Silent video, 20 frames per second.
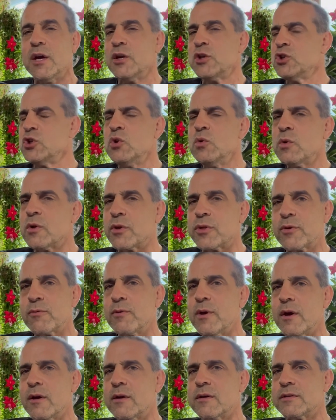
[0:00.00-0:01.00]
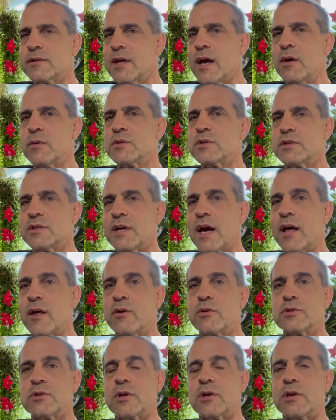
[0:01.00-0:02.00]
to
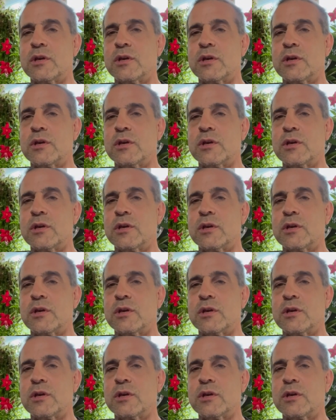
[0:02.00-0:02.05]
$300,000 a